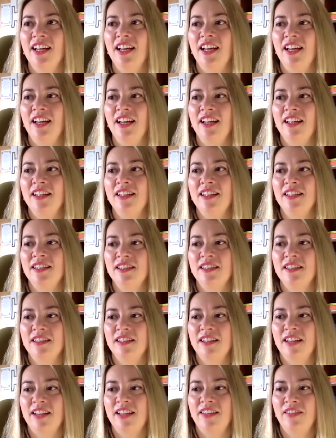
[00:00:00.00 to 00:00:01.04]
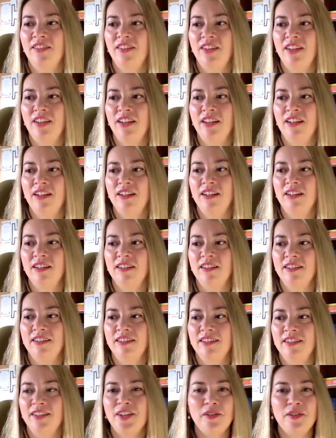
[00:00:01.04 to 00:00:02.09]
as having
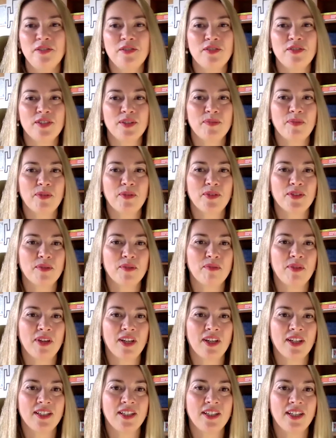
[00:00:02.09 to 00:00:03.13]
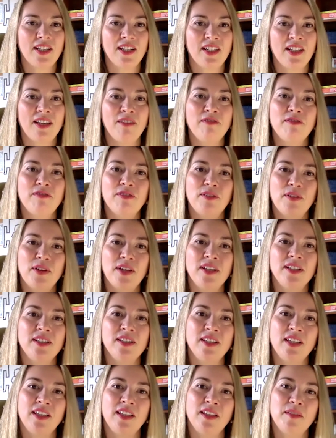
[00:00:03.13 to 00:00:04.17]
a huge responsibility in
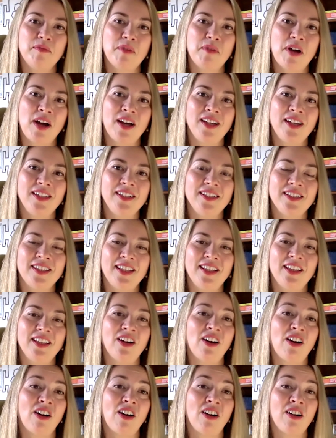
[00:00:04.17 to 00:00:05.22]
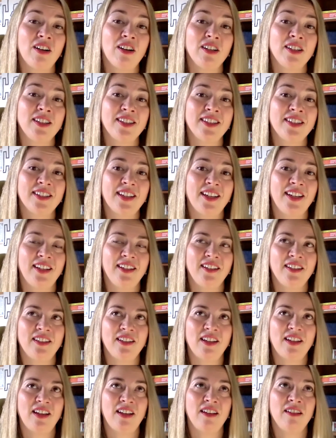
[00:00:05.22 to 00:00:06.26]
influencing the minds and the hearts
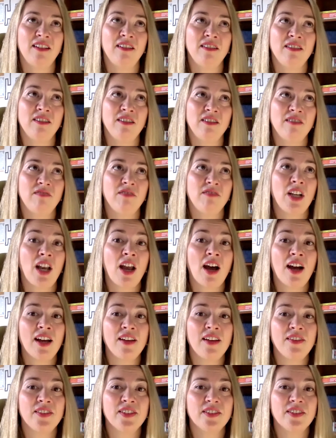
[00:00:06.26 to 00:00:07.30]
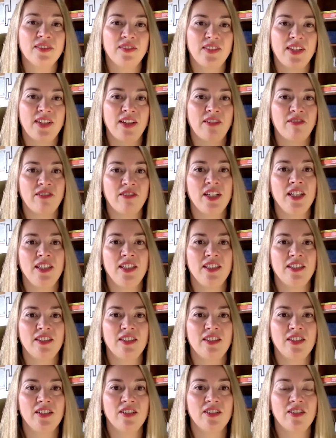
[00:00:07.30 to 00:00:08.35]
and the lives of their
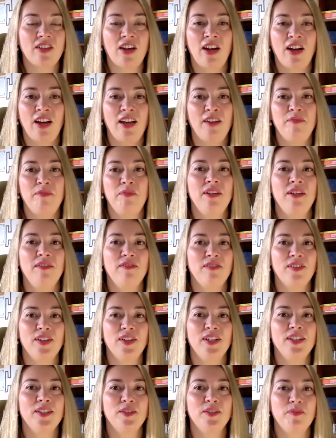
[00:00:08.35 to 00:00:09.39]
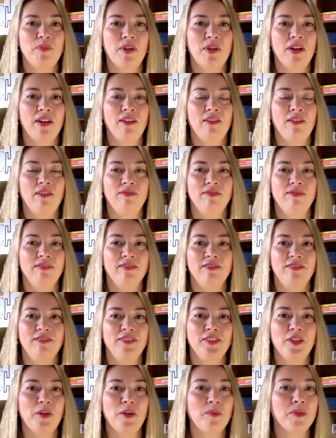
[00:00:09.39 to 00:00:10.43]
readers. I have been influenced by
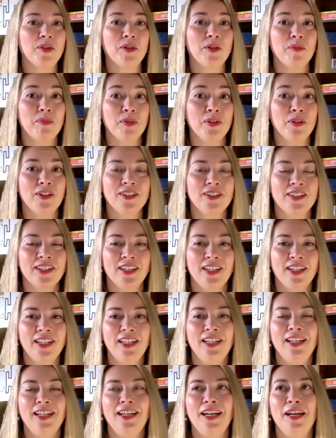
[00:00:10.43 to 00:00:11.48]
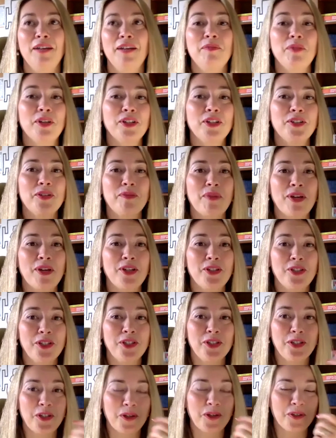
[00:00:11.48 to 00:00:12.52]
phenomenal books, and because you
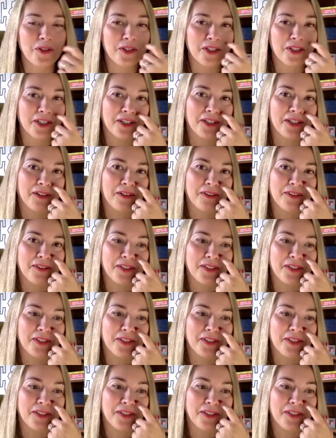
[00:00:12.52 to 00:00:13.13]
mentioned on the